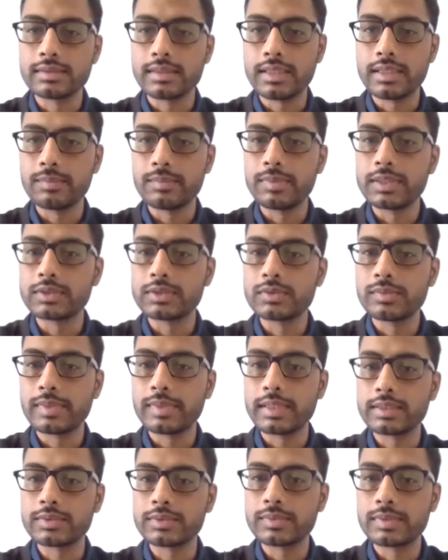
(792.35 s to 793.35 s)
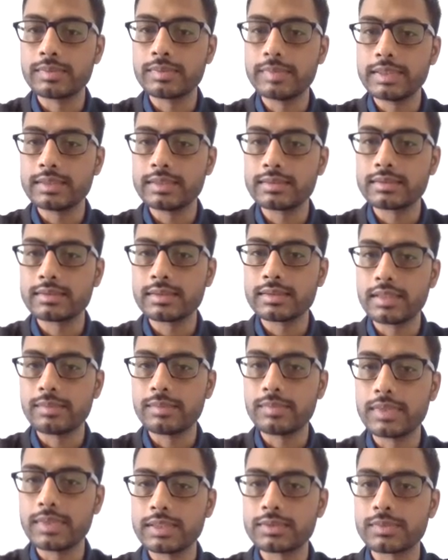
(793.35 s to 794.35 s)
N plus 2 minus 1 means n
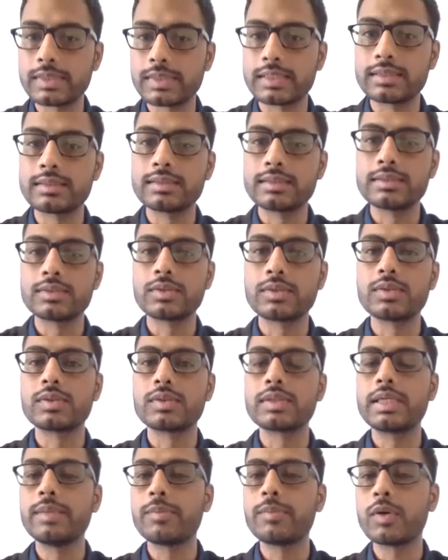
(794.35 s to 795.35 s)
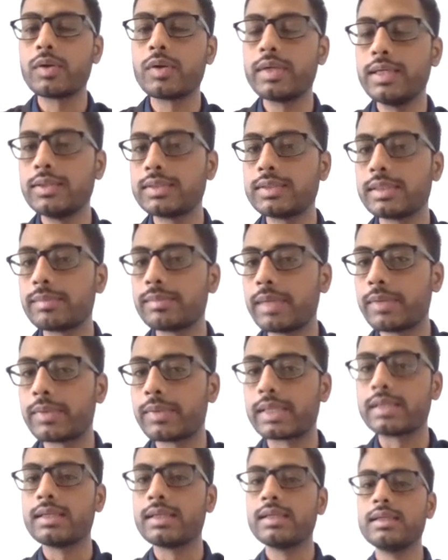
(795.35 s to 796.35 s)
plus 1. So keep on reducing by 1.